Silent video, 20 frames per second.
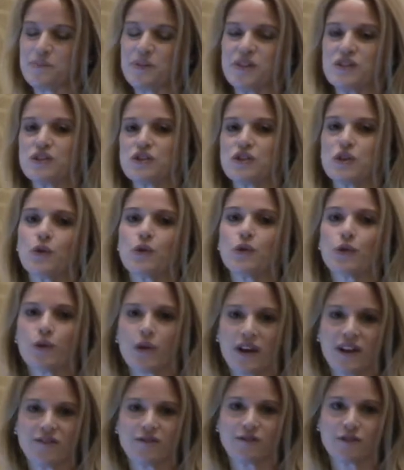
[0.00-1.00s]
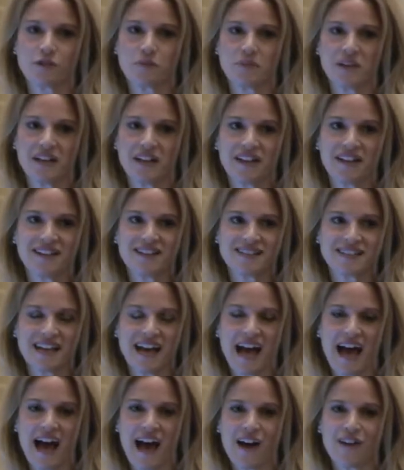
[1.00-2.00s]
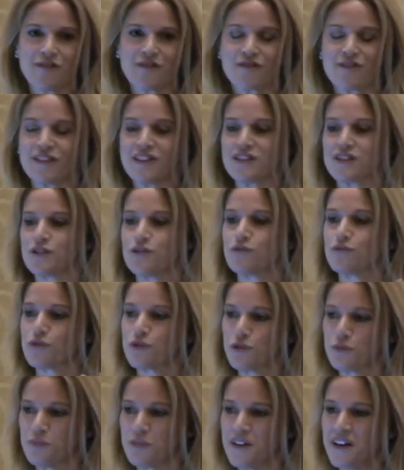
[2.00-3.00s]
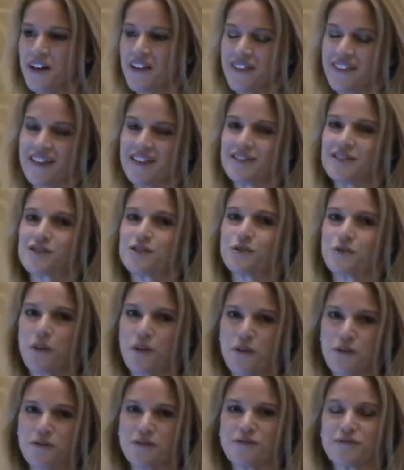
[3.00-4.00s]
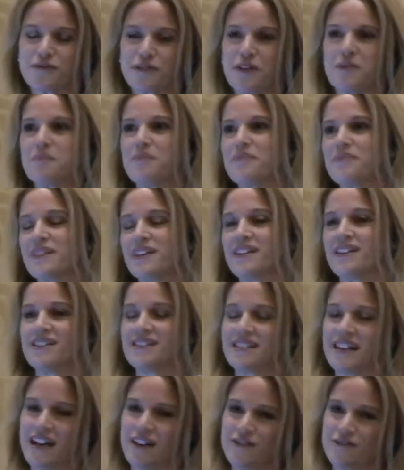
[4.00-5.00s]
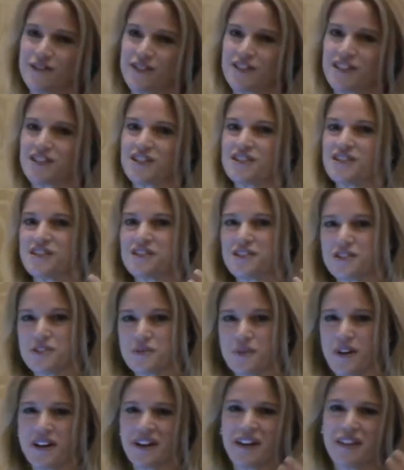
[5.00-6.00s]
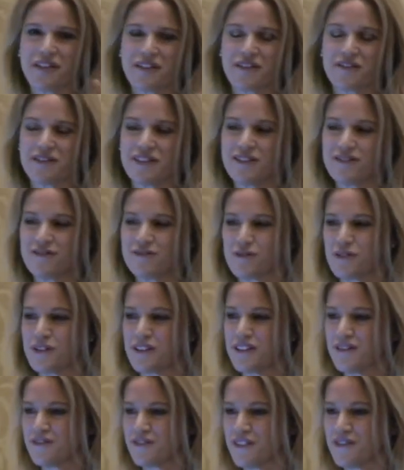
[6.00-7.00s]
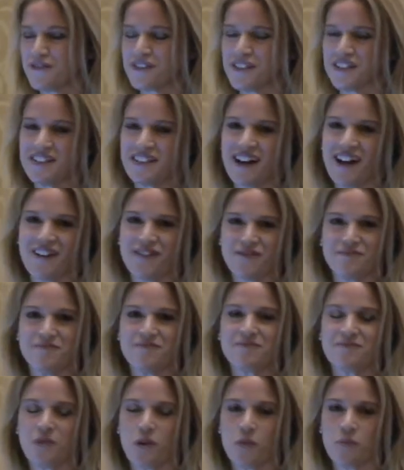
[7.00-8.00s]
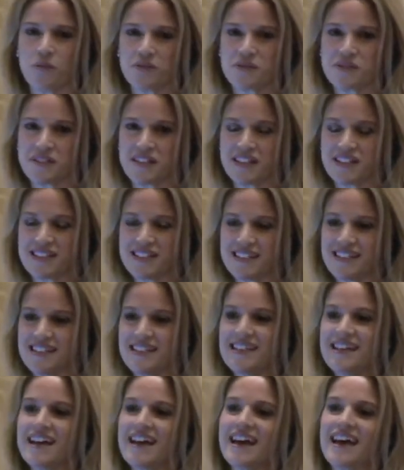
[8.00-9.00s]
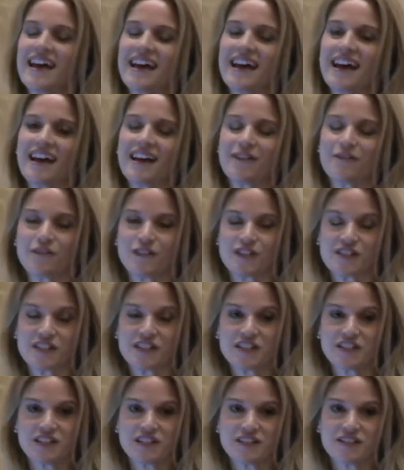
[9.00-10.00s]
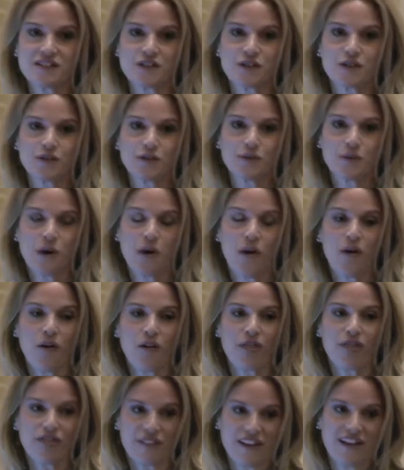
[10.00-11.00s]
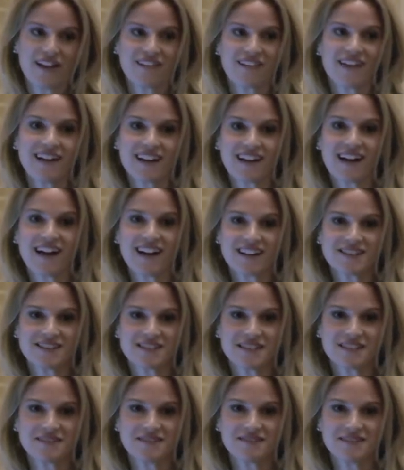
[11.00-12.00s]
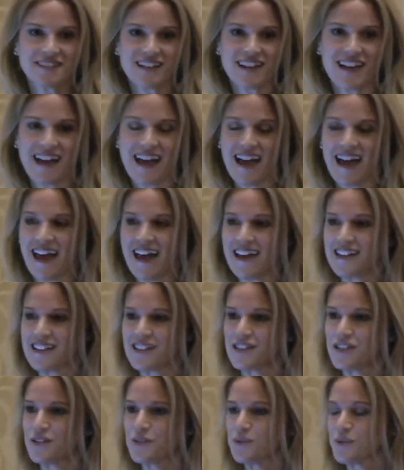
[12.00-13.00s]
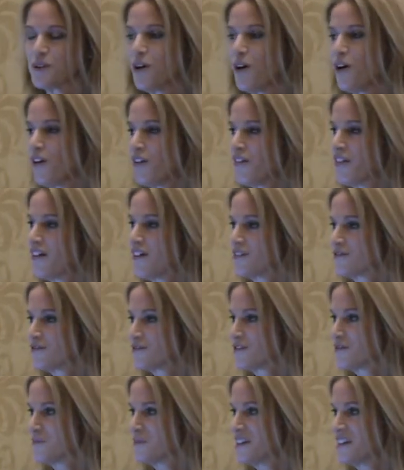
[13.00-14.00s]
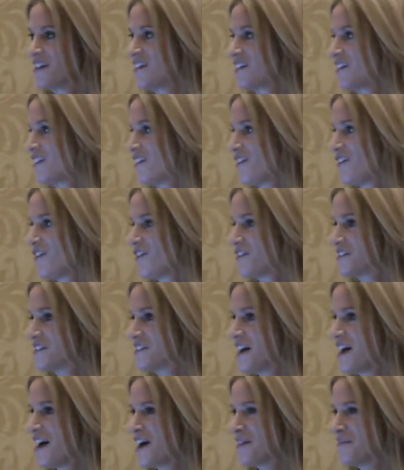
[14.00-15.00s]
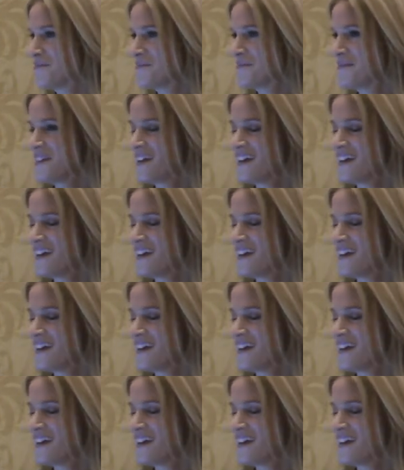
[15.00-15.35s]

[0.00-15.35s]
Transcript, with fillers: been so great for me to have this group that has grown from 10 physicians to 20, 30, 40, 50, now almost 60 physicians who all think like I do and who are all there for me all the time.